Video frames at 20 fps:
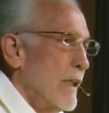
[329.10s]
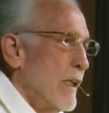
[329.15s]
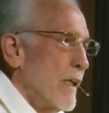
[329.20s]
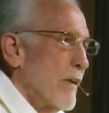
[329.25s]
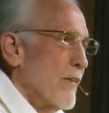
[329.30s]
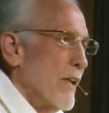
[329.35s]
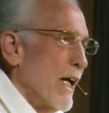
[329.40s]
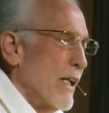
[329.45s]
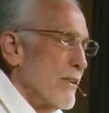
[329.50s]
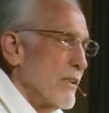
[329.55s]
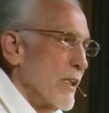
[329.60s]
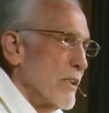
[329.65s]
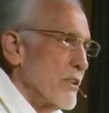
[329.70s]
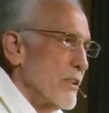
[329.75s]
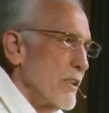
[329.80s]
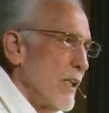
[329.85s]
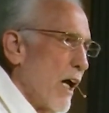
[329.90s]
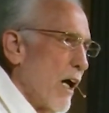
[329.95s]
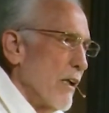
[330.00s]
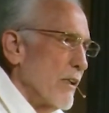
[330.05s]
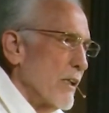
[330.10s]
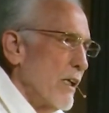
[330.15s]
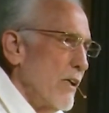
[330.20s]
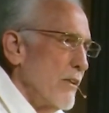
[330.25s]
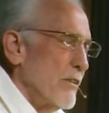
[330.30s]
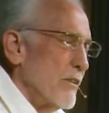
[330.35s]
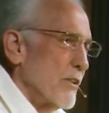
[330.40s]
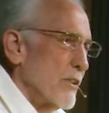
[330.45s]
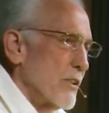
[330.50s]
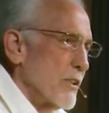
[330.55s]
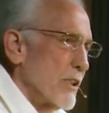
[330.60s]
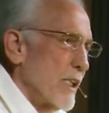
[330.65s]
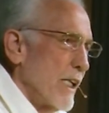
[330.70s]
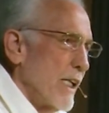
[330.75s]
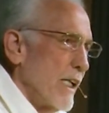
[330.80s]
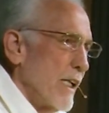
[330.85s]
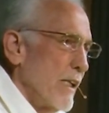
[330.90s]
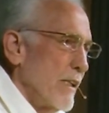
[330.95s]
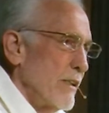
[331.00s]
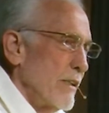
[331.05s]
that does not
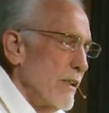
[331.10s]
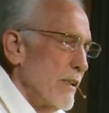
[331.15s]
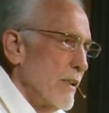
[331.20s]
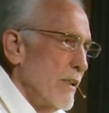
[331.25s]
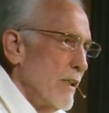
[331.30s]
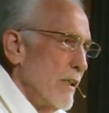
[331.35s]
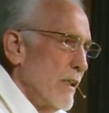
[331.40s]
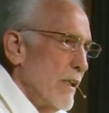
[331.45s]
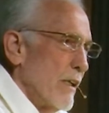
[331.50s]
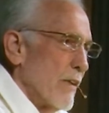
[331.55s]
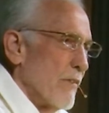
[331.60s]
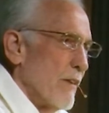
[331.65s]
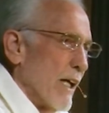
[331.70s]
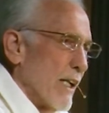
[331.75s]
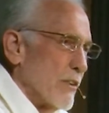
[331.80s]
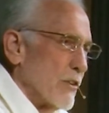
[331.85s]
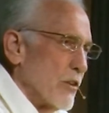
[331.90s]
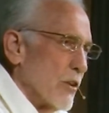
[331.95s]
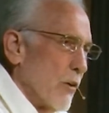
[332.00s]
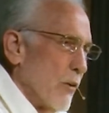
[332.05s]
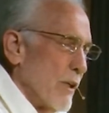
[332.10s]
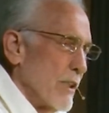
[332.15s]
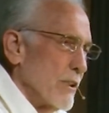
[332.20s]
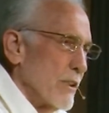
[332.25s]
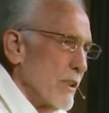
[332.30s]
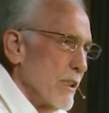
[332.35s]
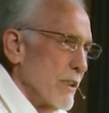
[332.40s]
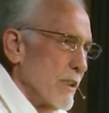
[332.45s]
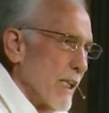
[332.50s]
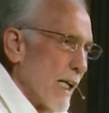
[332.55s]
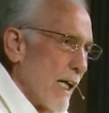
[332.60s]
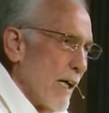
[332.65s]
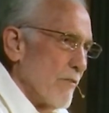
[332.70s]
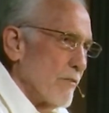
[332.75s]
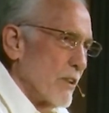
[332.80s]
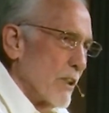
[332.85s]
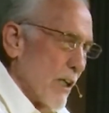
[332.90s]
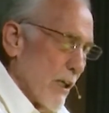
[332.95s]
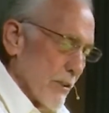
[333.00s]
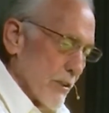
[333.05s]
understand that choices have
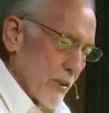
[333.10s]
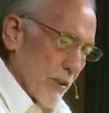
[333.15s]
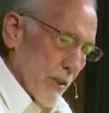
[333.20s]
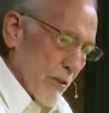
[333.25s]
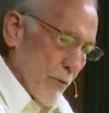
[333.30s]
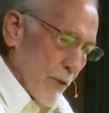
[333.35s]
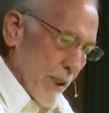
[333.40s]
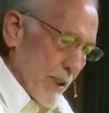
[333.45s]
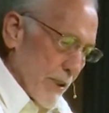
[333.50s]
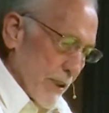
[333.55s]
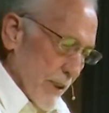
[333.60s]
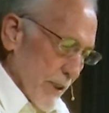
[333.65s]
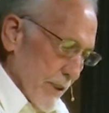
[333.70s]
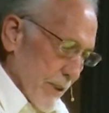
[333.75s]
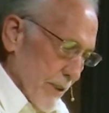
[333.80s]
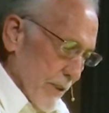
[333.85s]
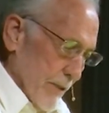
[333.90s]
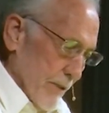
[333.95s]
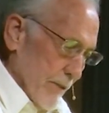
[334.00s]
consequences.